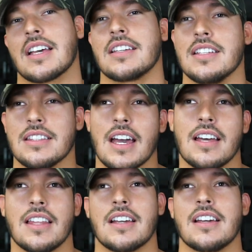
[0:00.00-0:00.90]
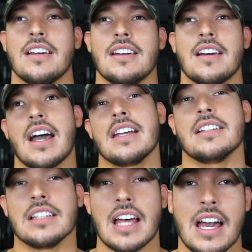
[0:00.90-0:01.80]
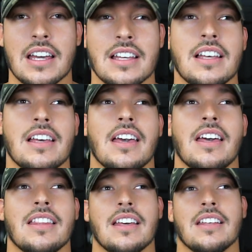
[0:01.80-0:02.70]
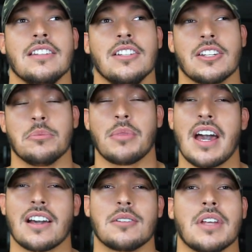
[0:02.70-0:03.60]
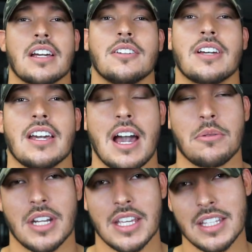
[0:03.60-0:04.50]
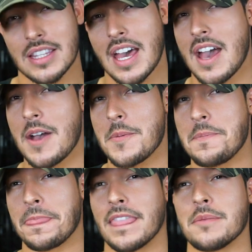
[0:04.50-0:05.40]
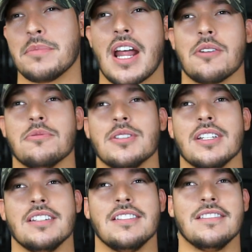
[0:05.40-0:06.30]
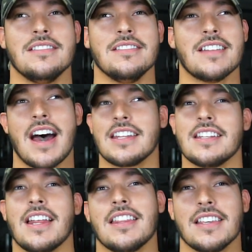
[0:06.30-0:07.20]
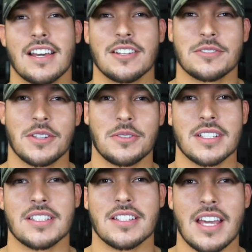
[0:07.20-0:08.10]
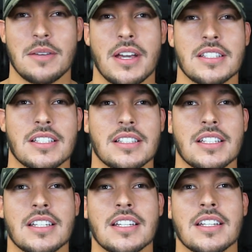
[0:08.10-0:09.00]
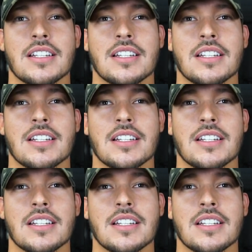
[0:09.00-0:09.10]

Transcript: I can eat that. Like, I eat a lot. And then looking back, I'm like, okay, I would eat that, but I would not eat anything else for the rest of the day, basically.